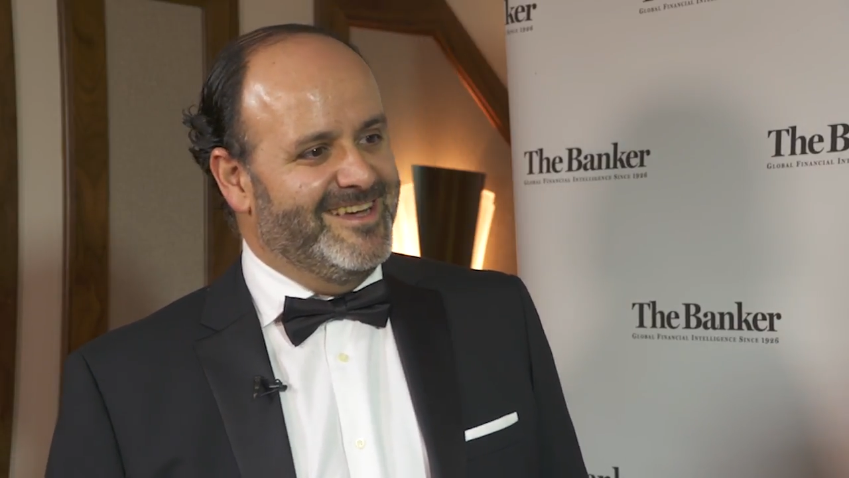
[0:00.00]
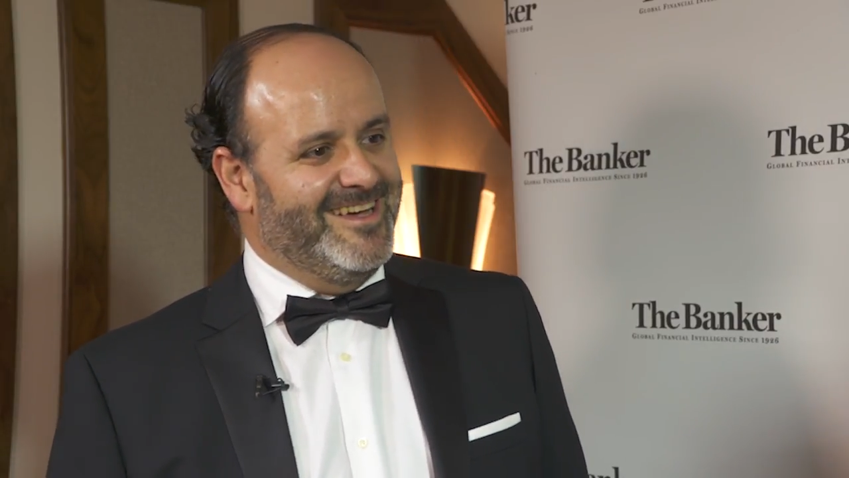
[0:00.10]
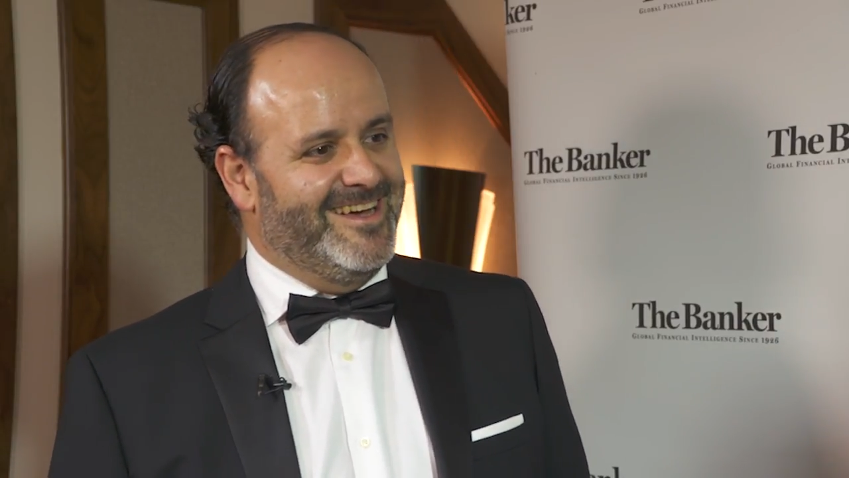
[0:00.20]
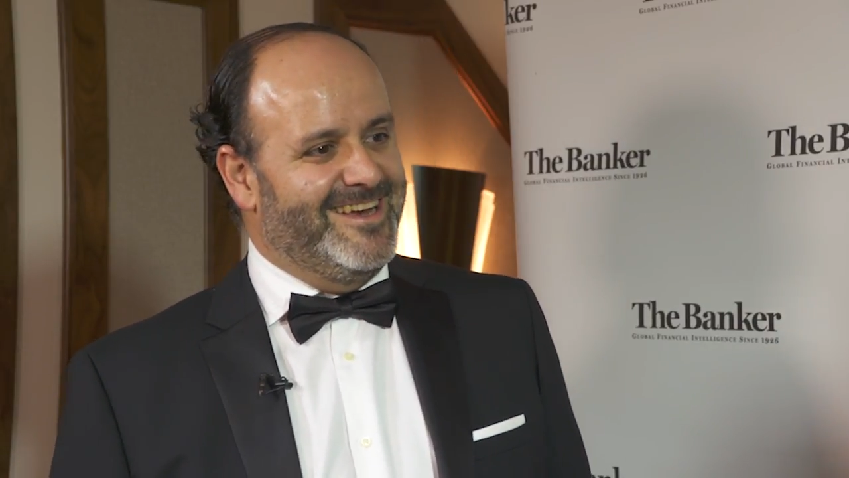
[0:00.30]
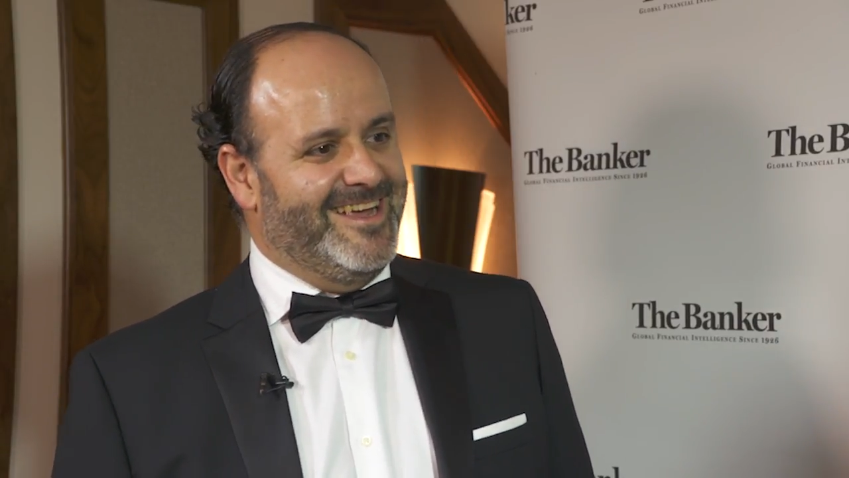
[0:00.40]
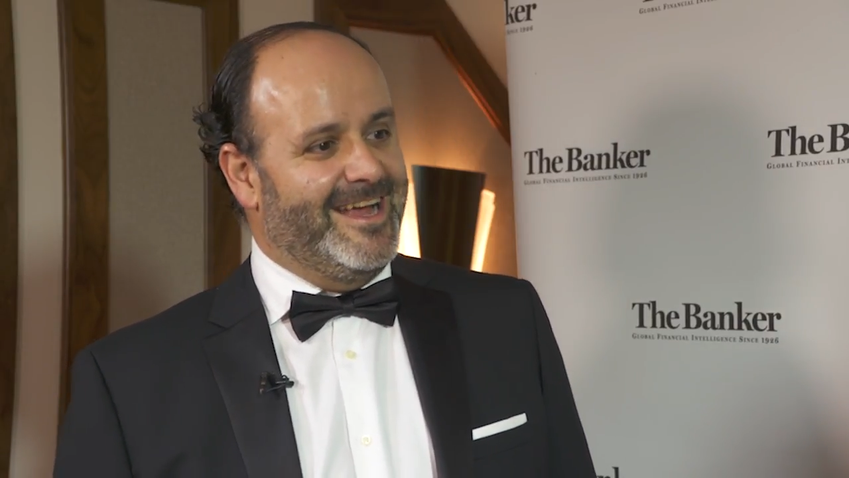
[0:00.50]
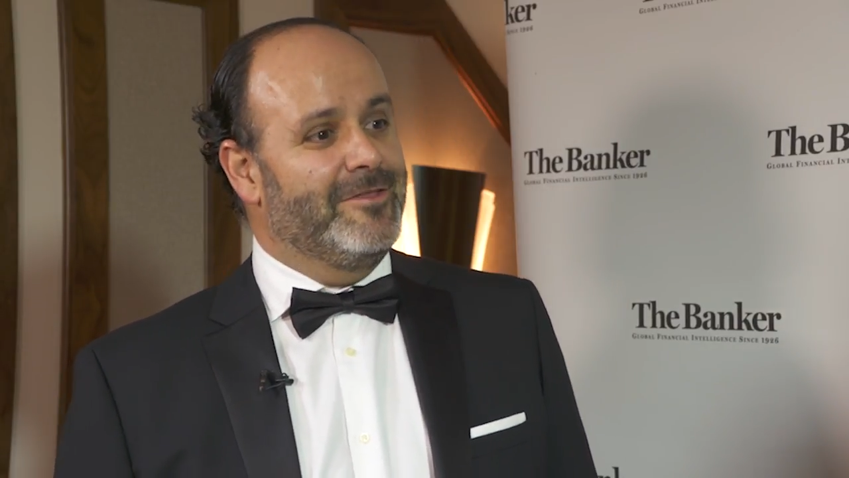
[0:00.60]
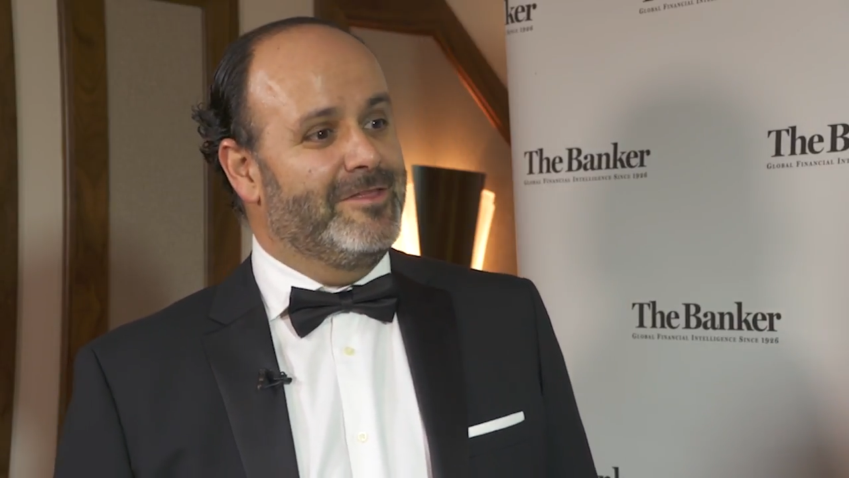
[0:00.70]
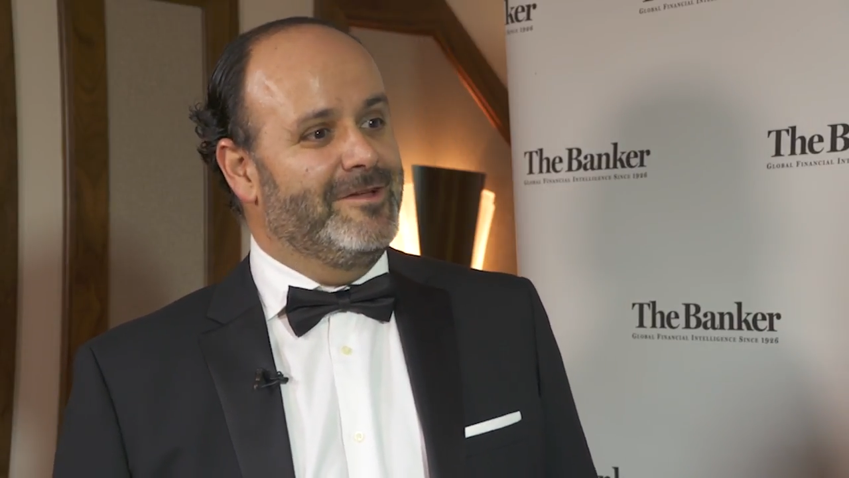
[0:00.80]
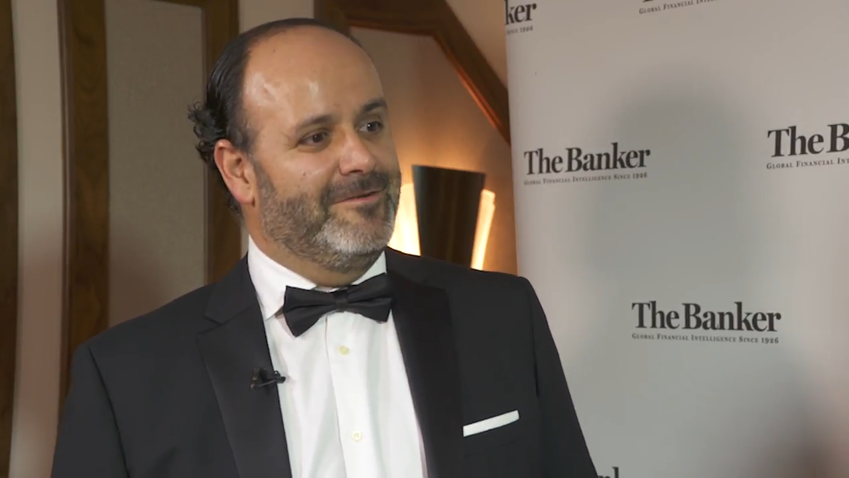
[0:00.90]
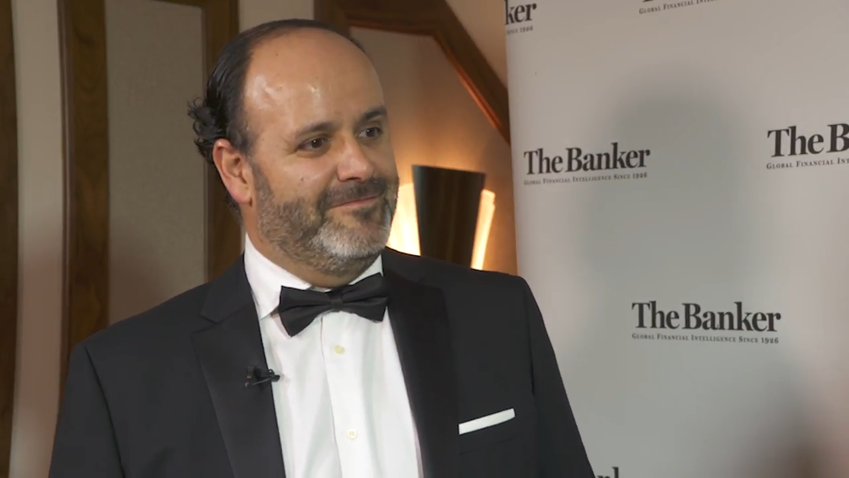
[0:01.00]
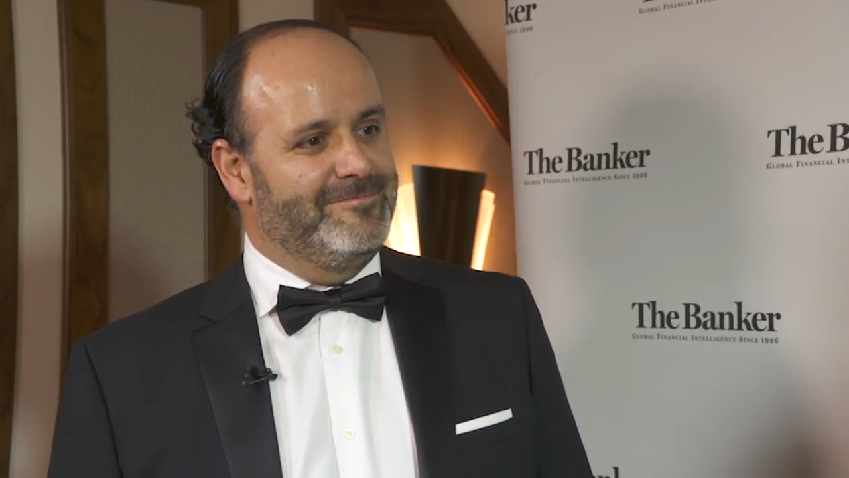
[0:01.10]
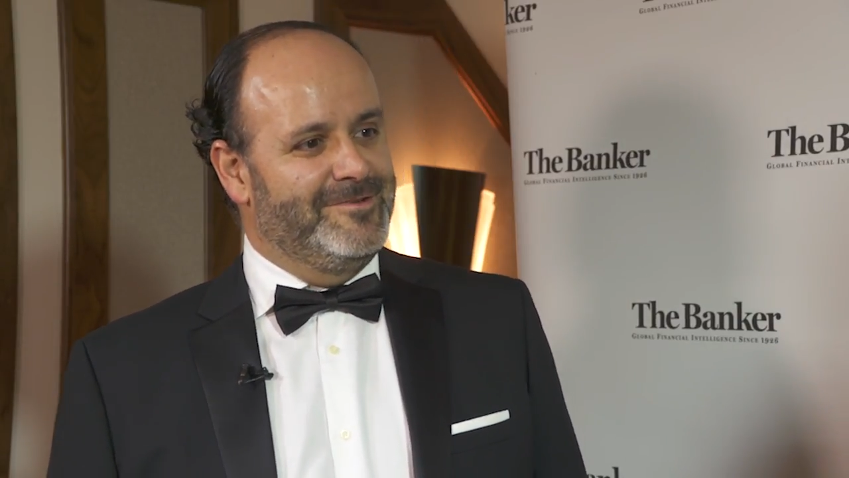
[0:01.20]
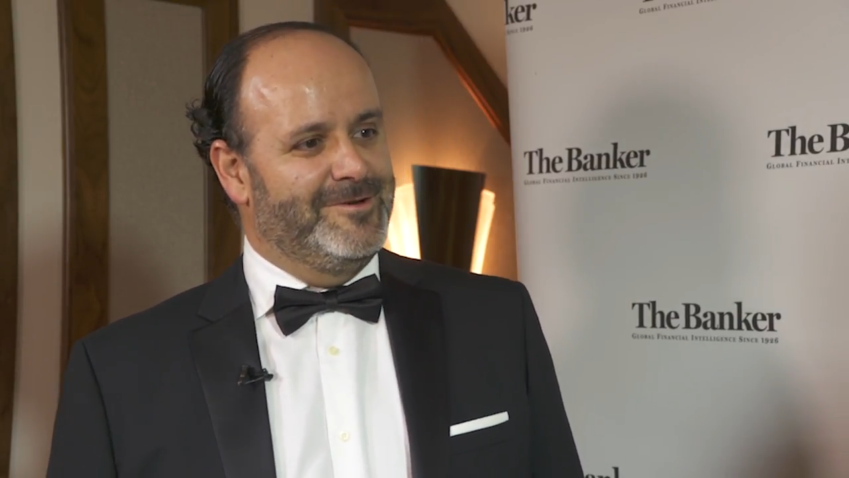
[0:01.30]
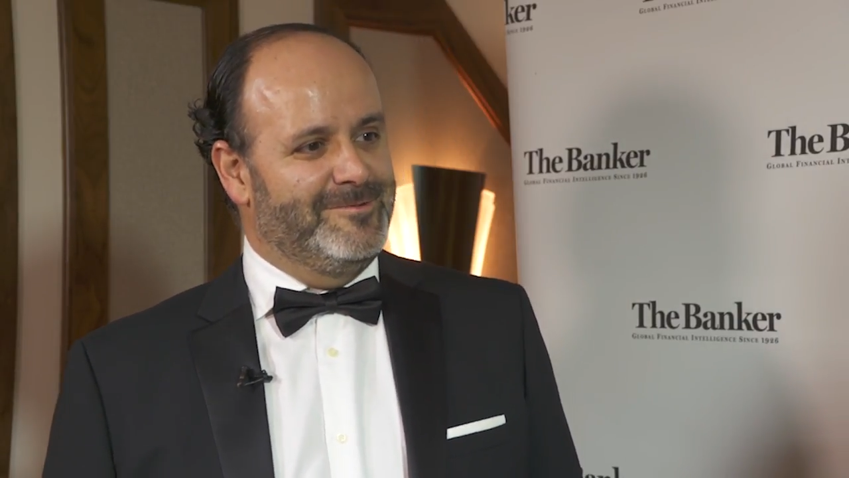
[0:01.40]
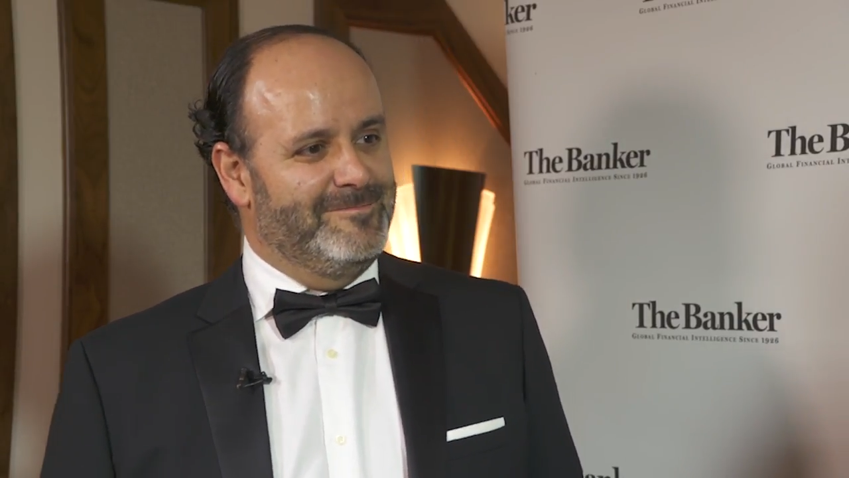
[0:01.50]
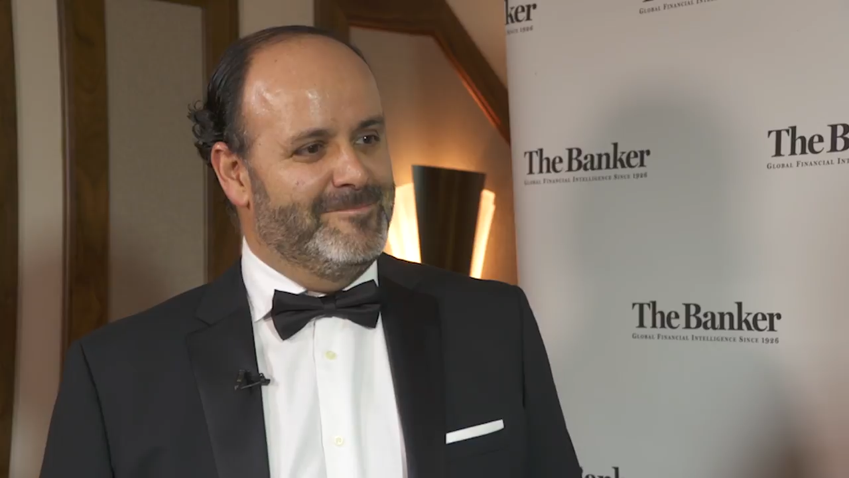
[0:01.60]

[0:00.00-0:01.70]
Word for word: Right. And I cannot think of you know